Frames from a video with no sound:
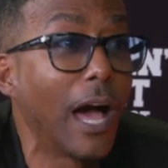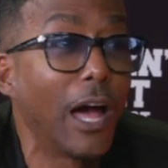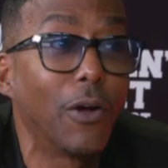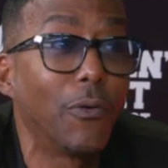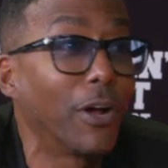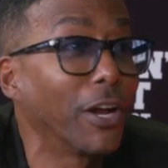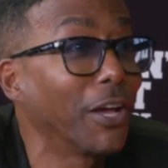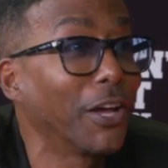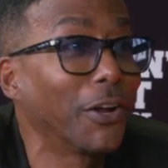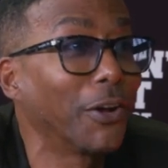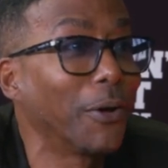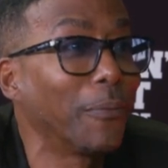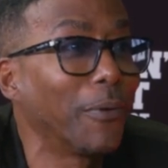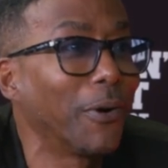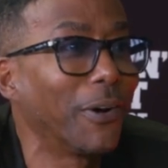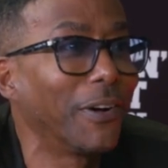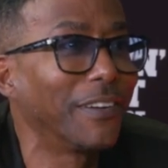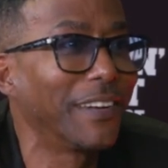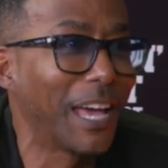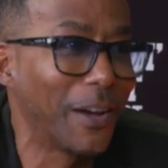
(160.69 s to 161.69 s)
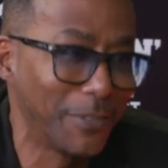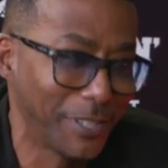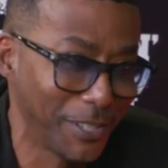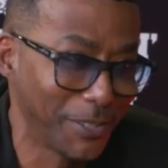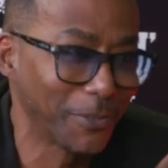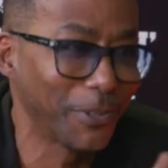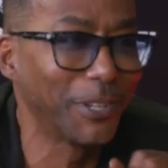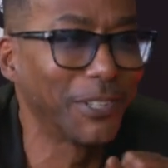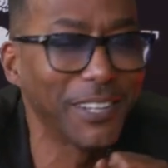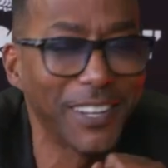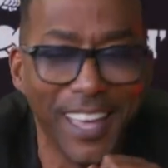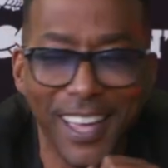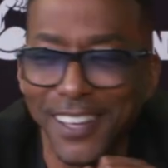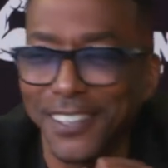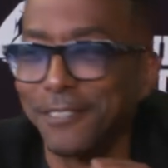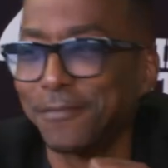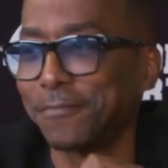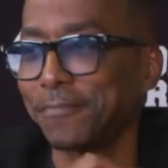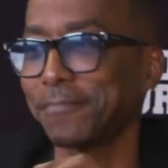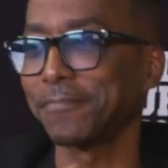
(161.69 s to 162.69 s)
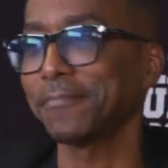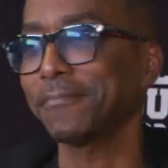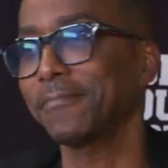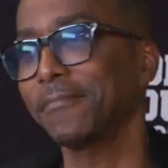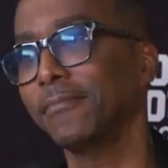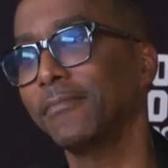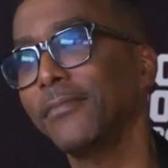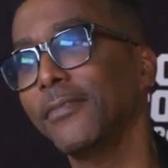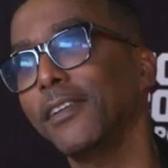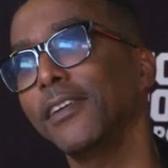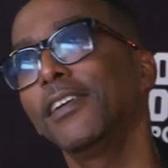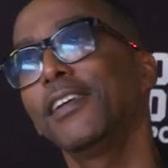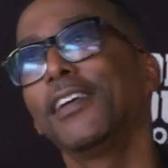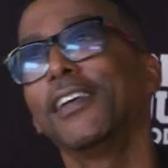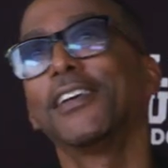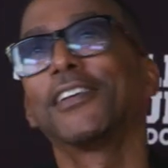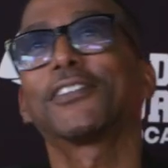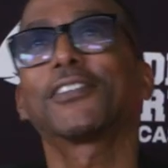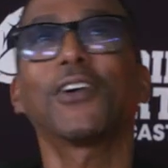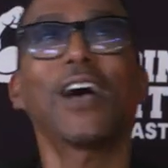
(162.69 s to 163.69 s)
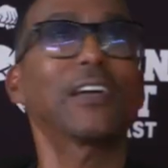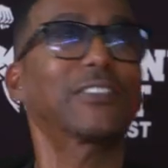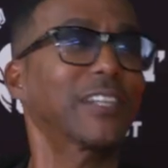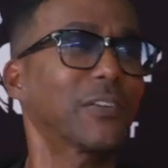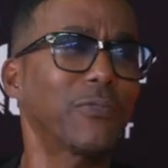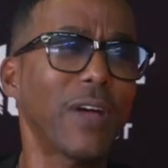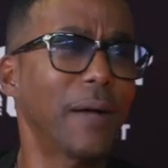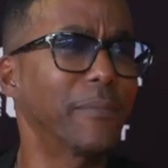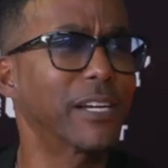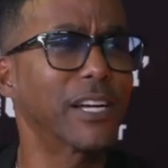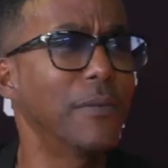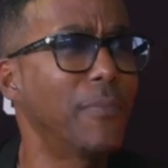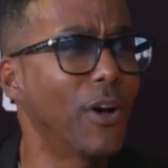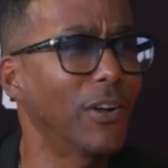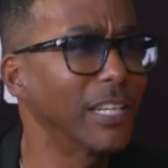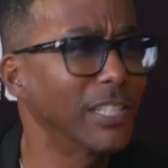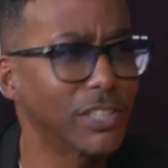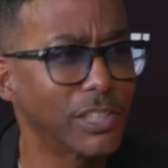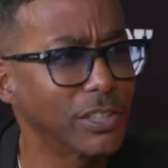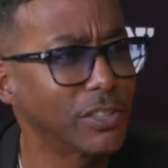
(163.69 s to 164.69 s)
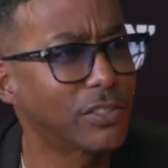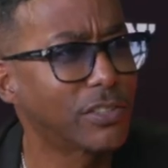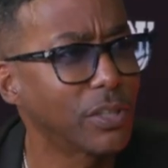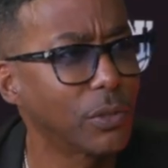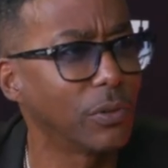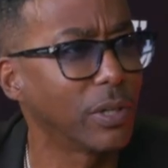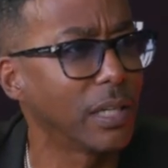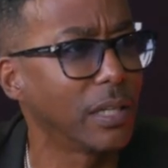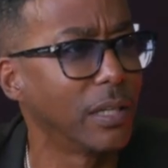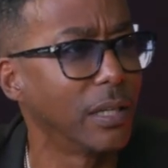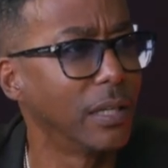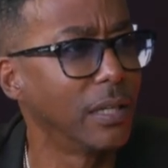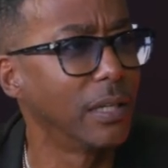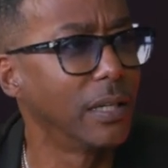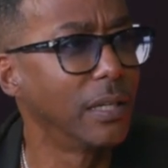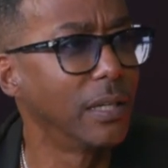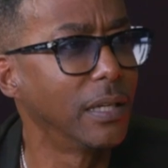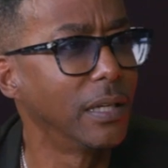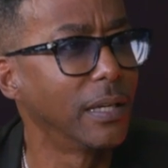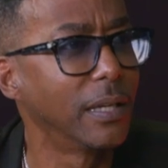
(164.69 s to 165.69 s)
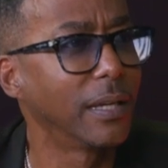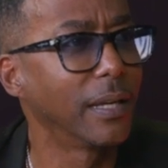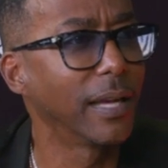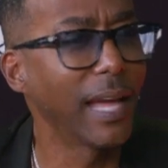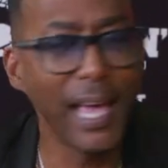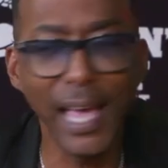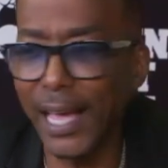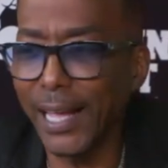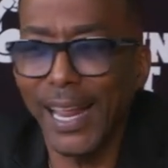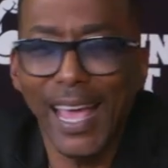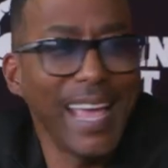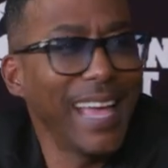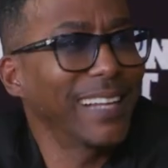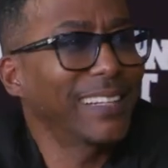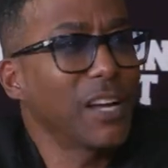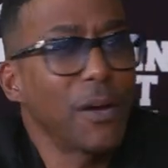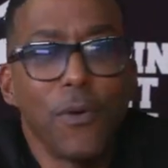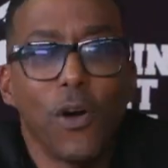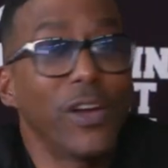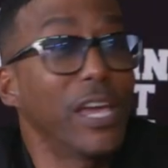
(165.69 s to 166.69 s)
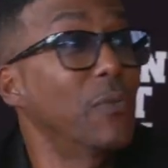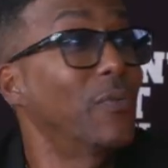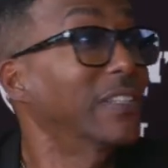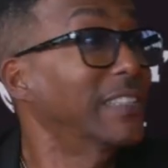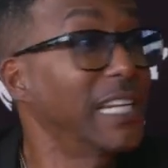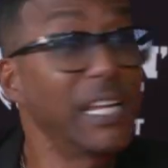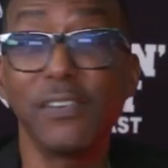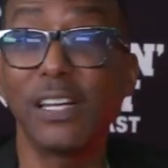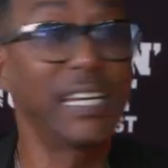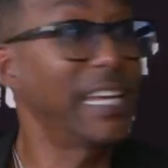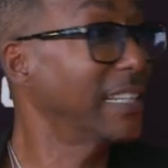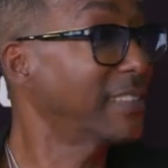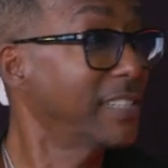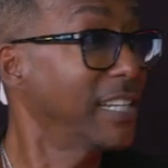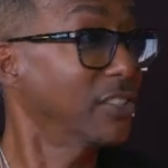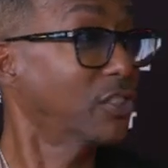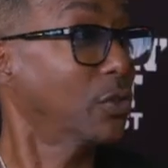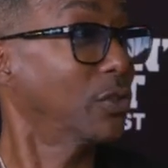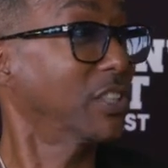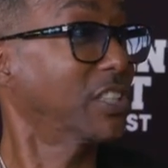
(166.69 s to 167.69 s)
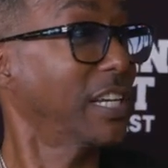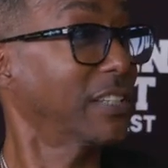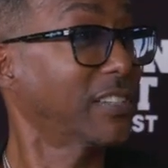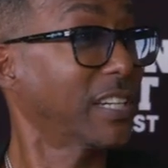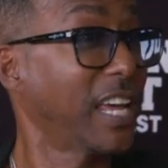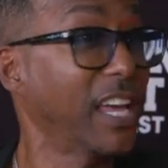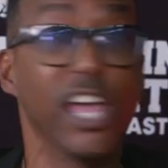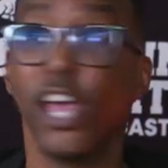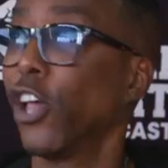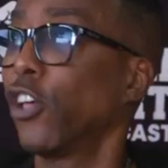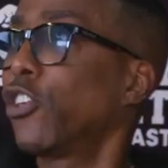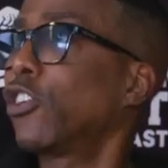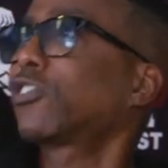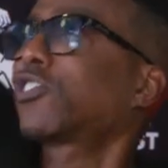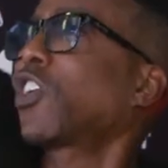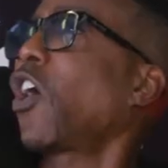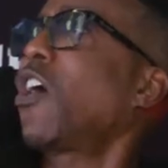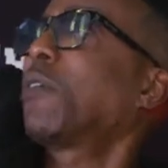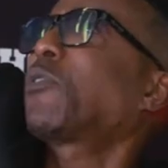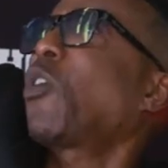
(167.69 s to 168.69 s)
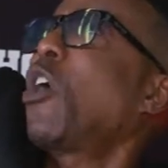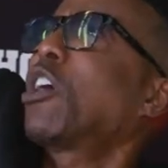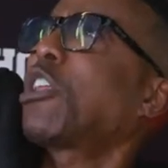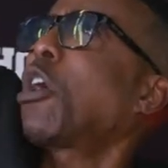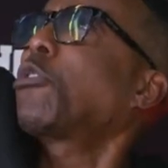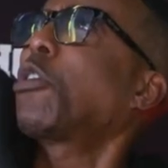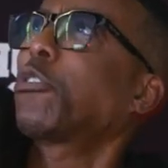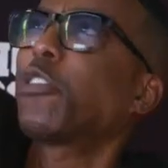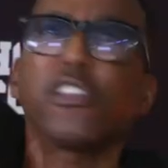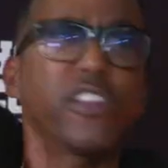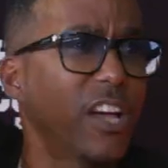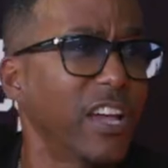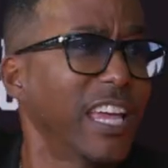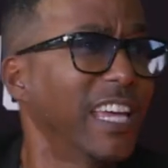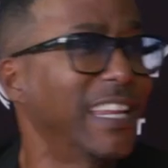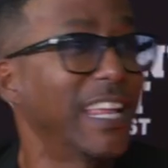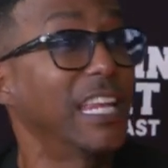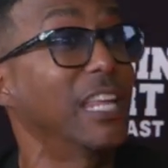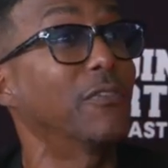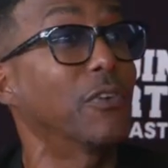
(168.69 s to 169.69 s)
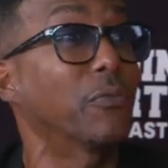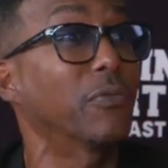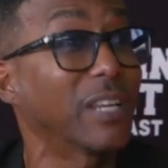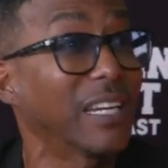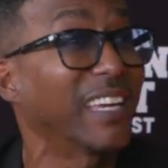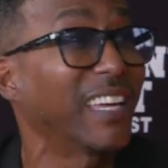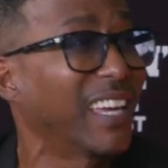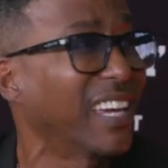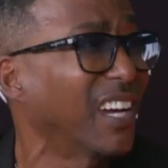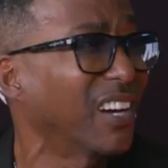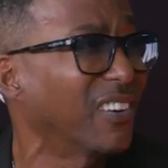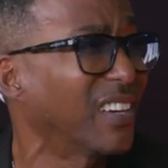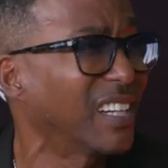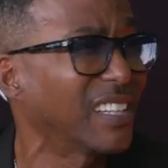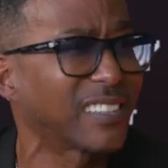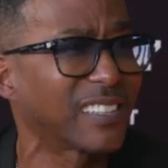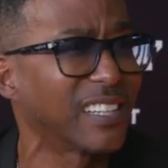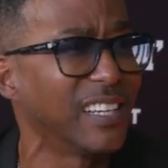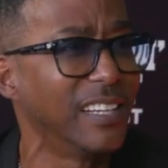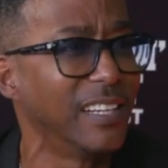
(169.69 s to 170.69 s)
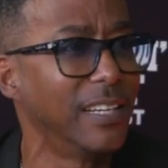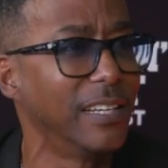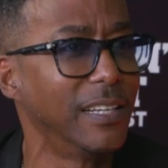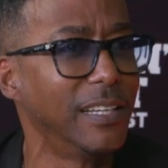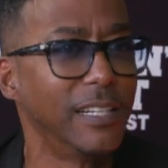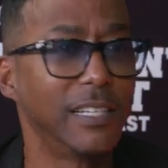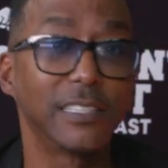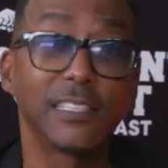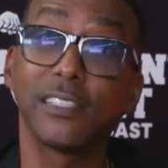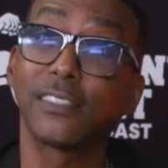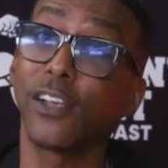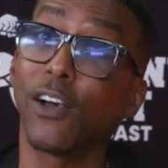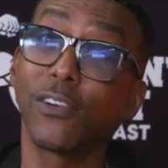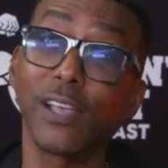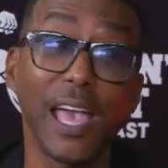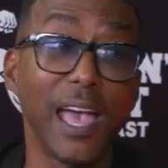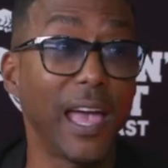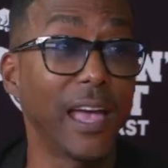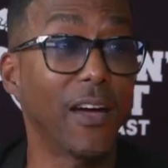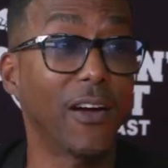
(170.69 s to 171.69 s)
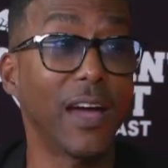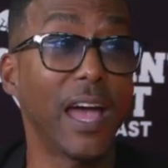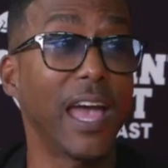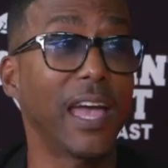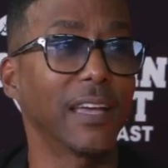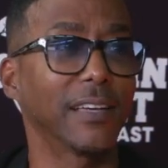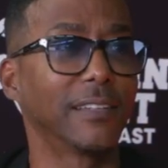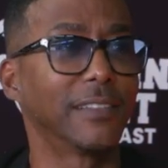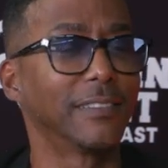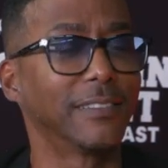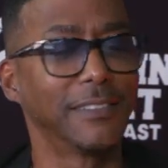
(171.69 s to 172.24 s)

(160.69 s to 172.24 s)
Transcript: I don't want to hear it no more. That mm-hmm. was his rule, okay. So I said, Robert, come on, let's just do it. Ed, come on, he wasn't even listening to us yesterday. You saw him going, no, he didn't even really hear us. She said, okay, all right.